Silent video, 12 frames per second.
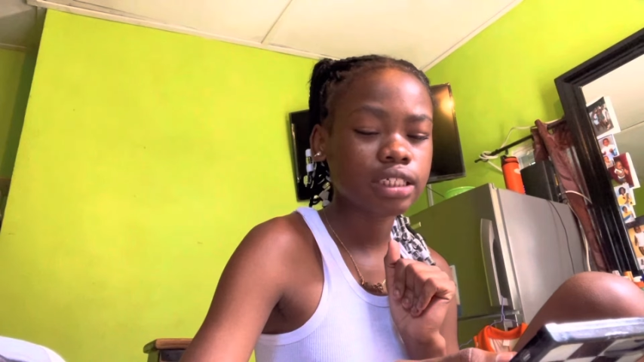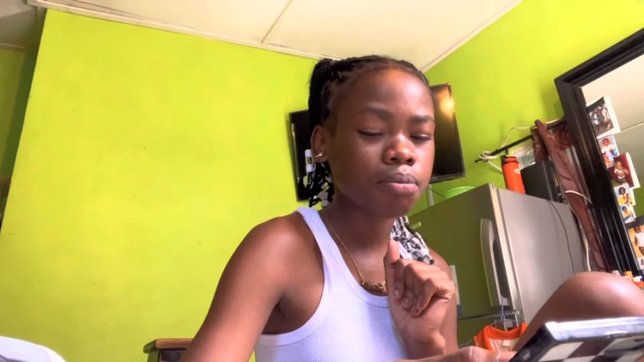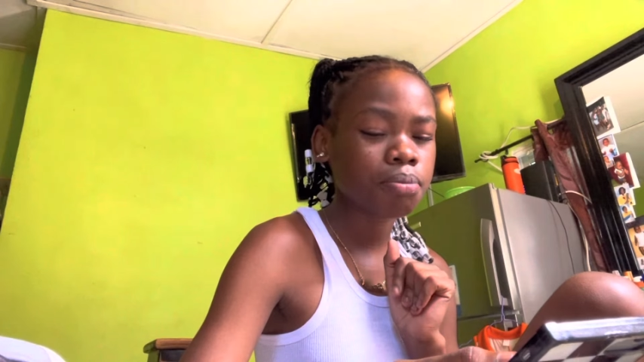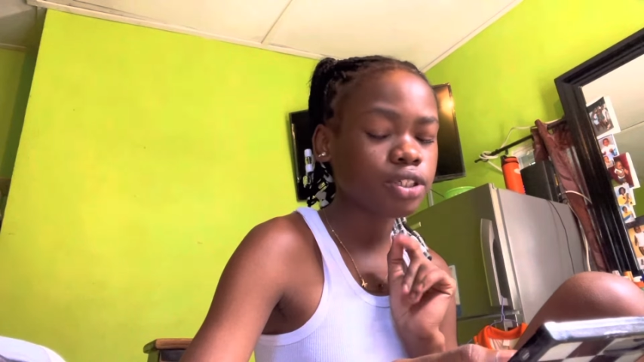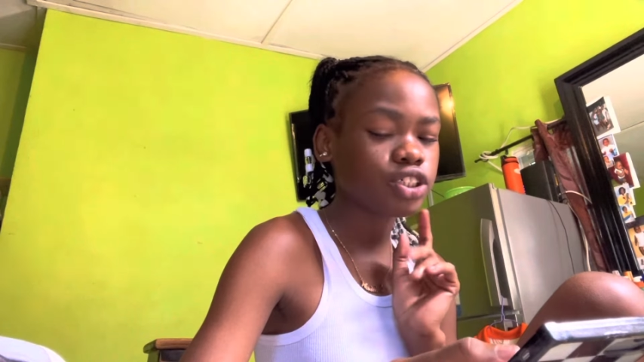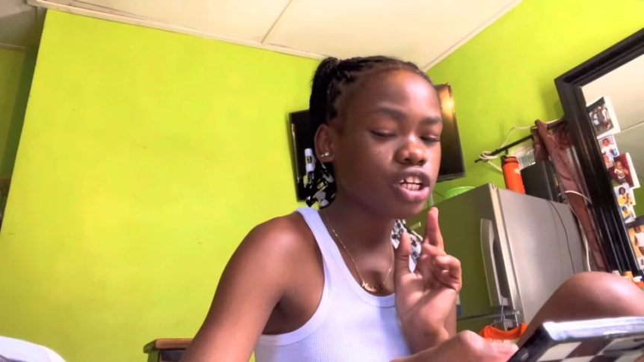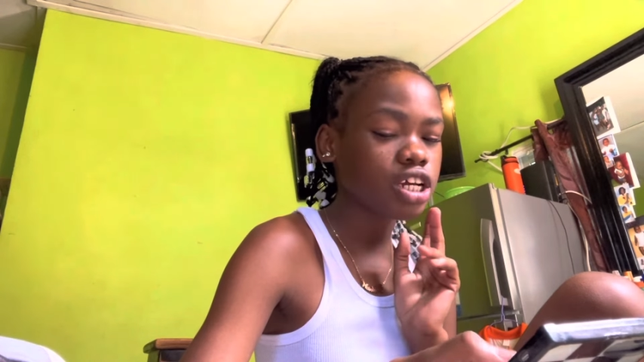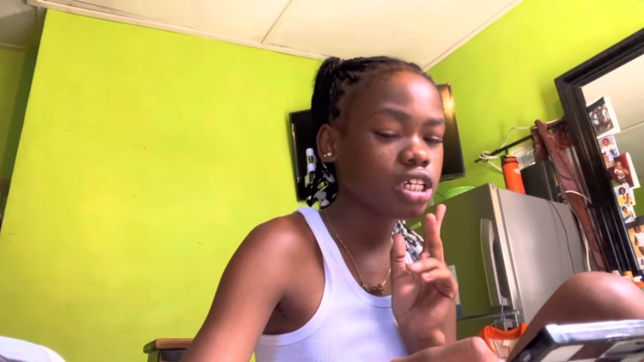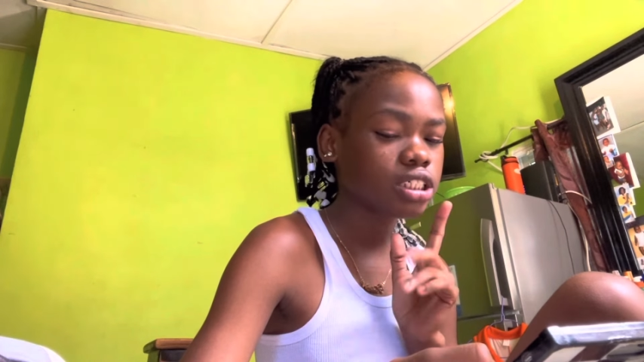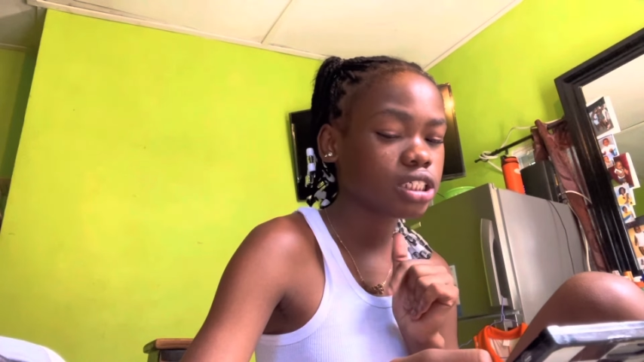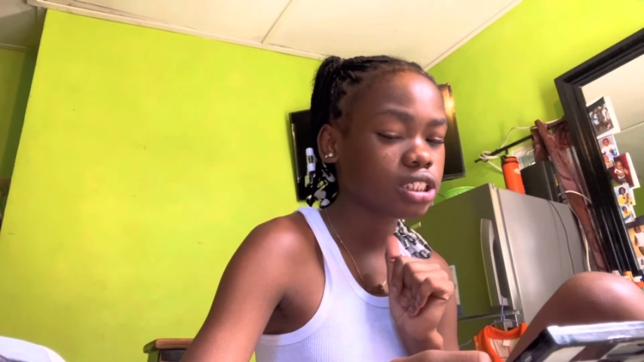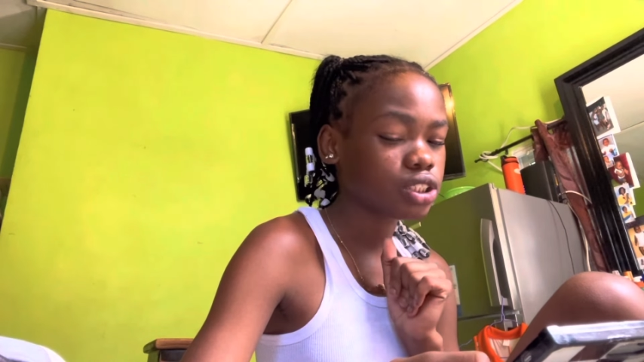some
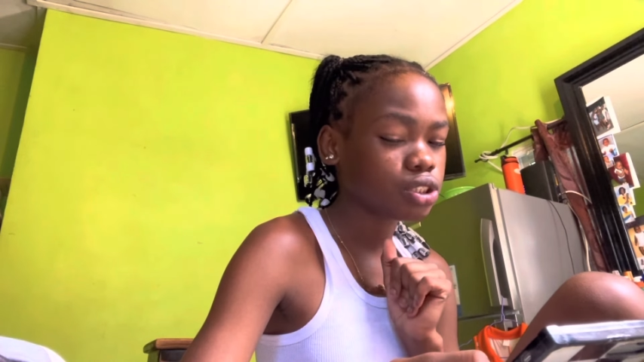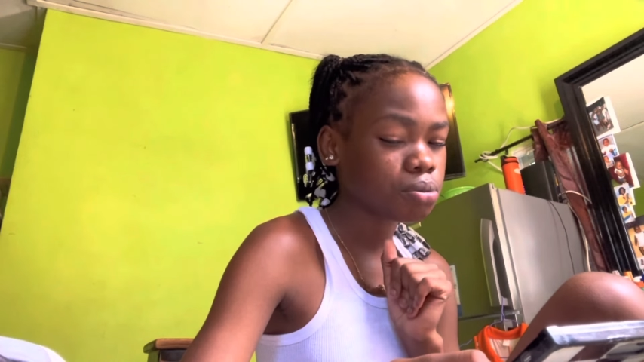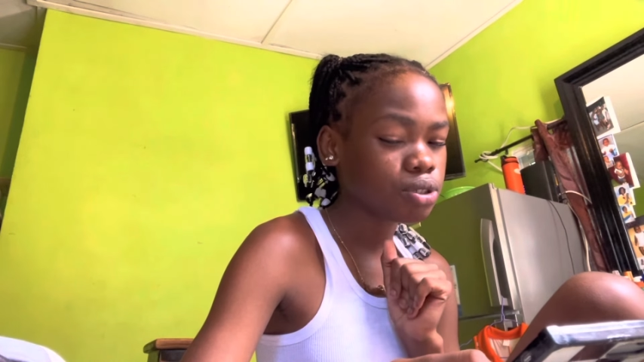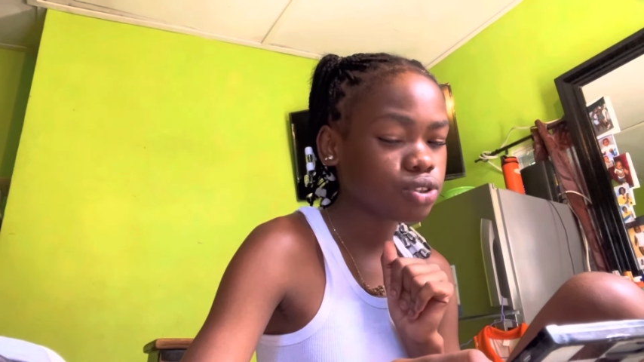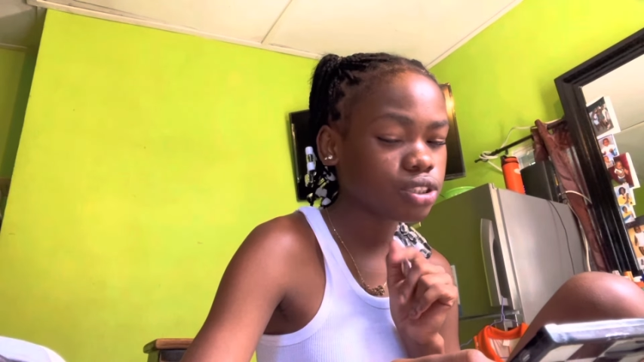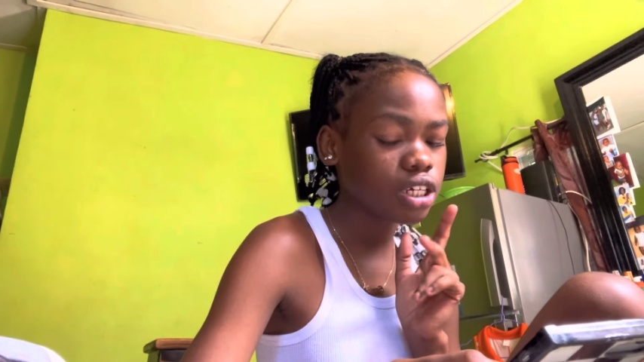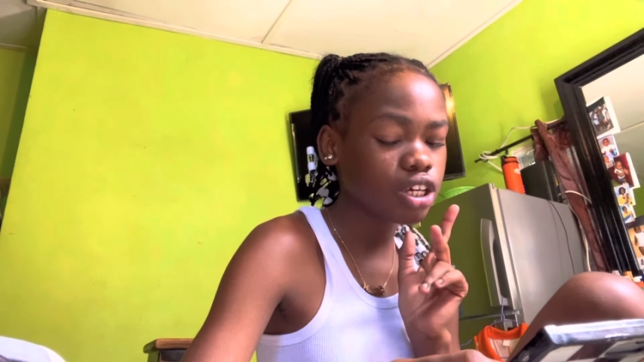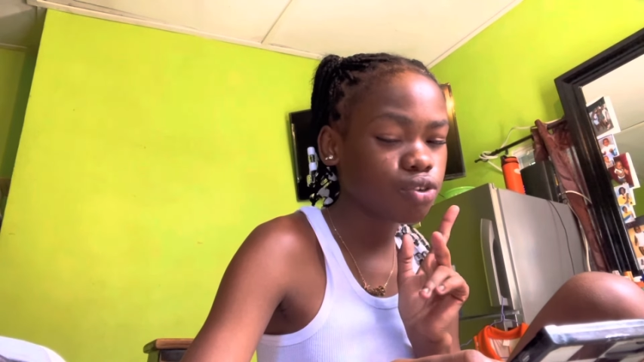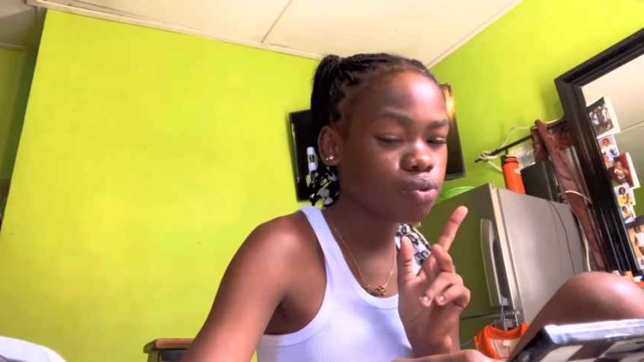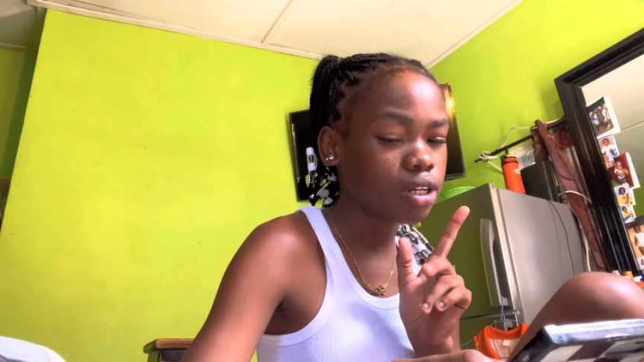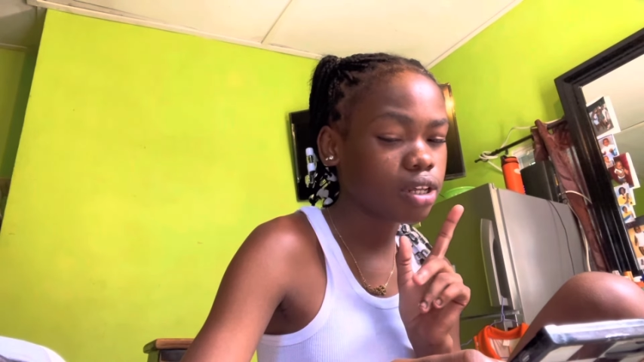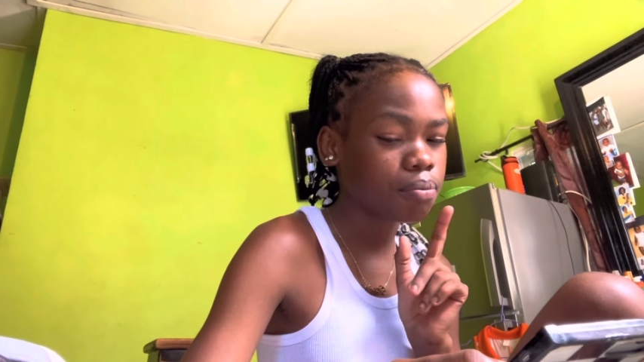pictures, listen to music,
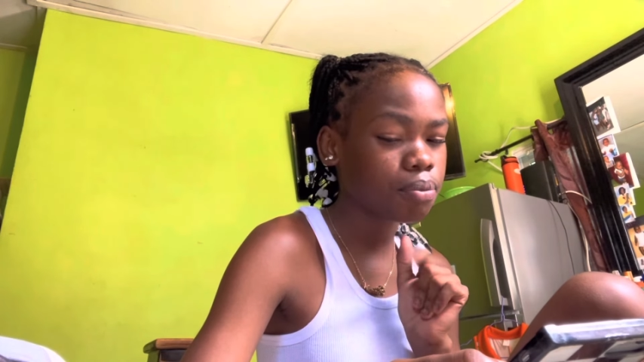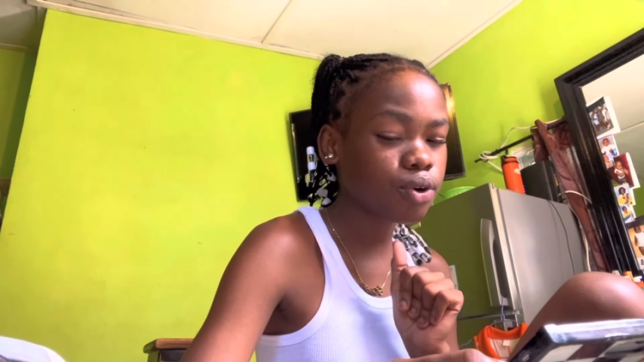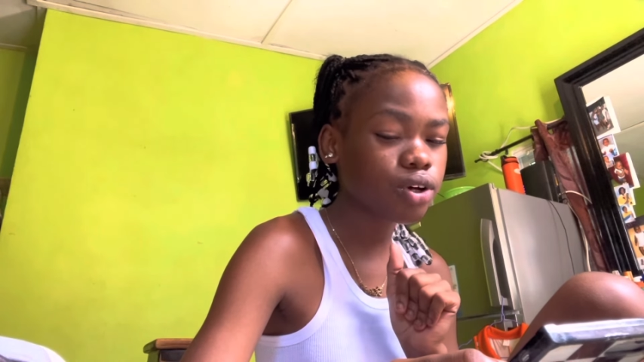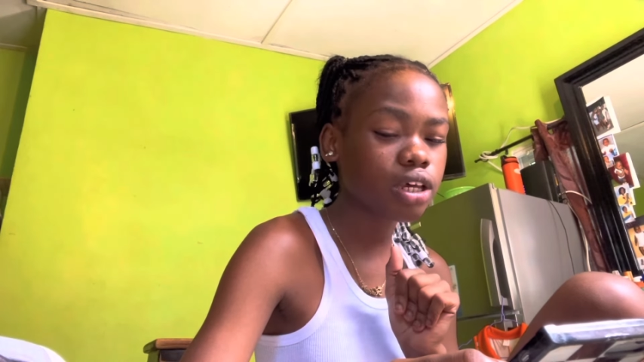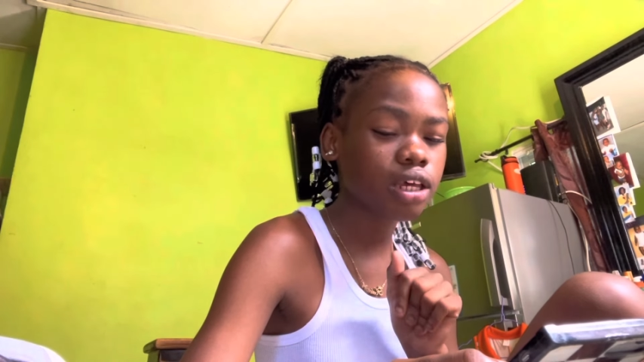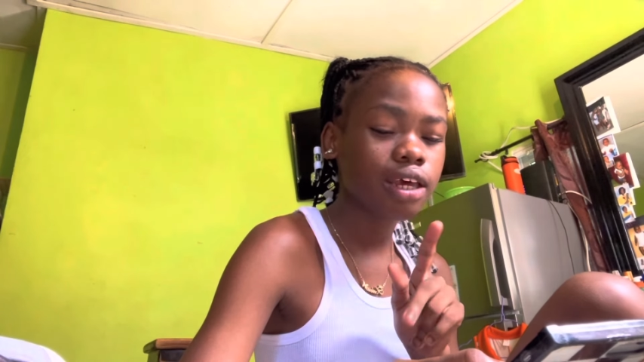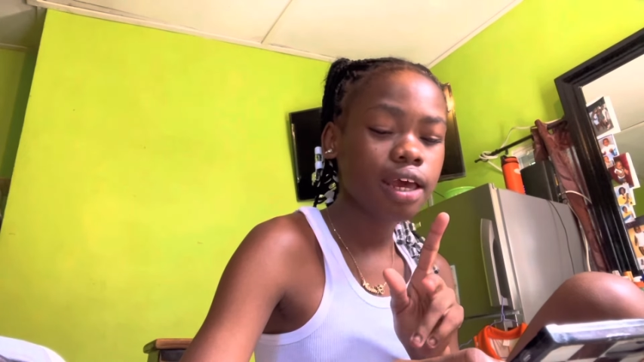read a book,